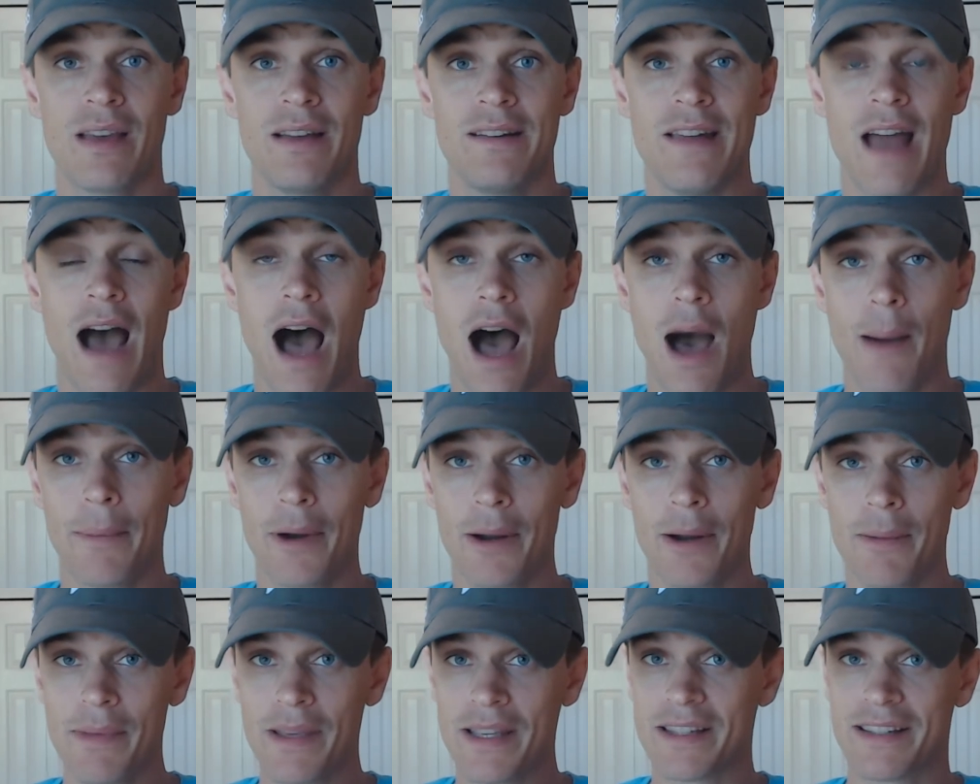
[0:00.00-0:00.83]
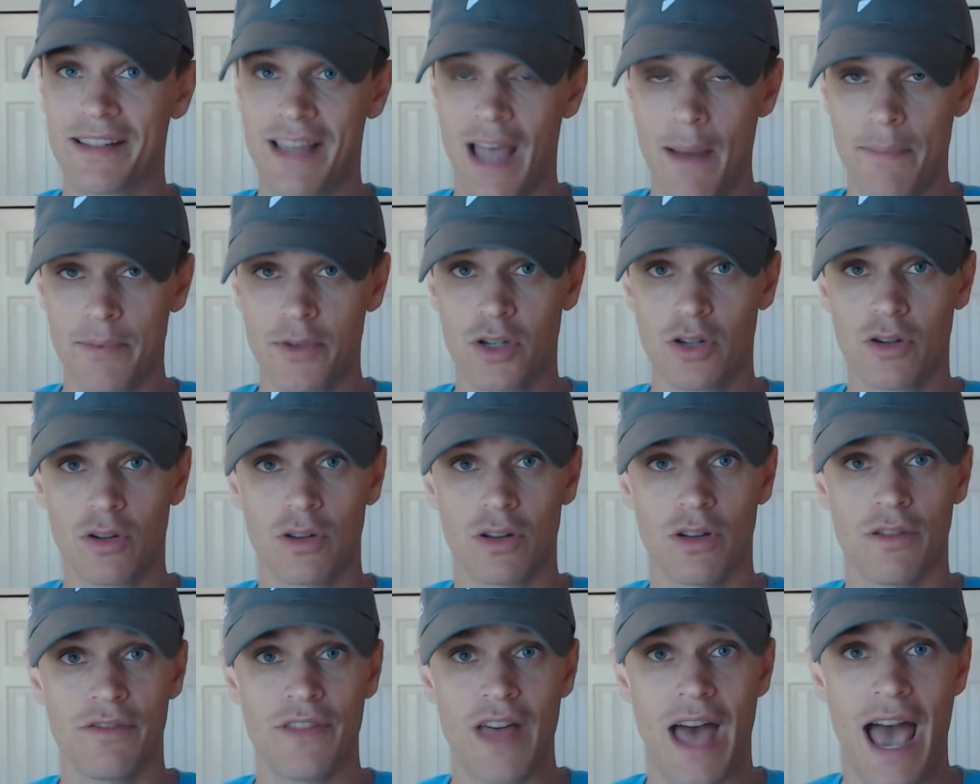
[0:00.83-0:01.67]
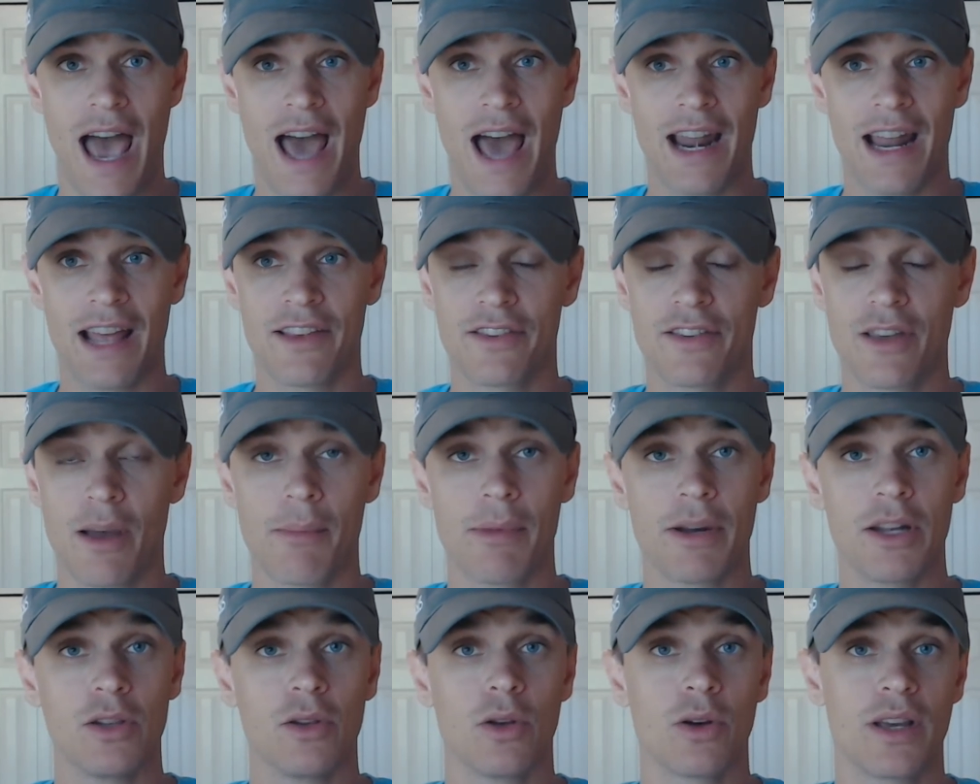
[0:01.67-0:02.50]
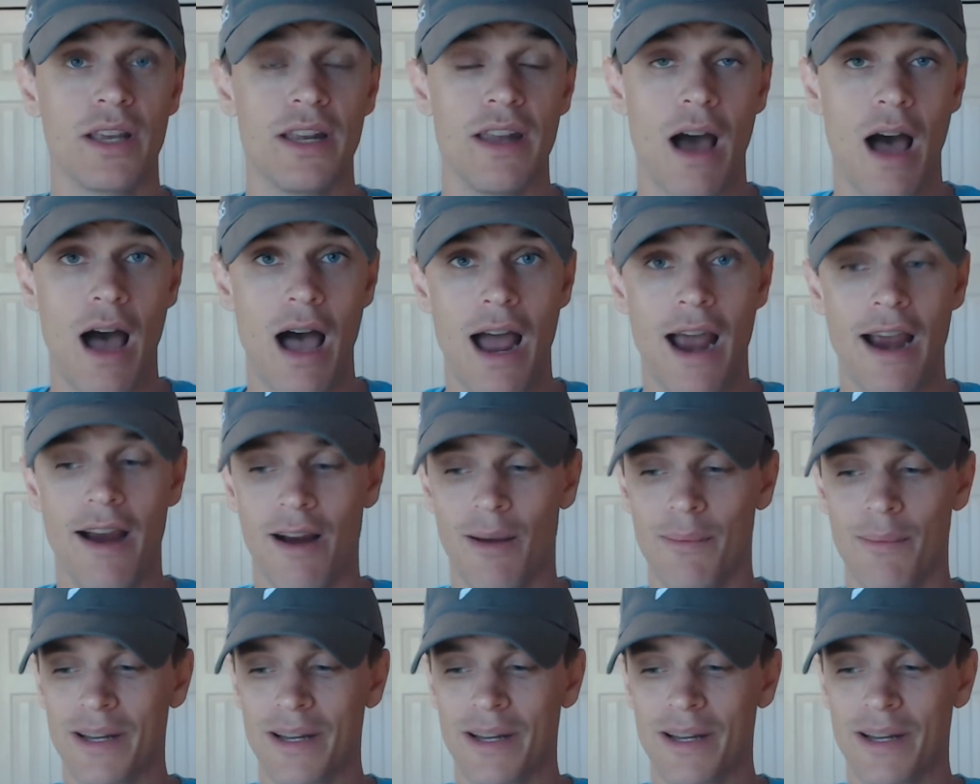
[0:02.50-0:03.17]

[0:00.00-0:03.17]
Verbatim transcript: now, I'm going to be skeptical of that as somebody looking higher.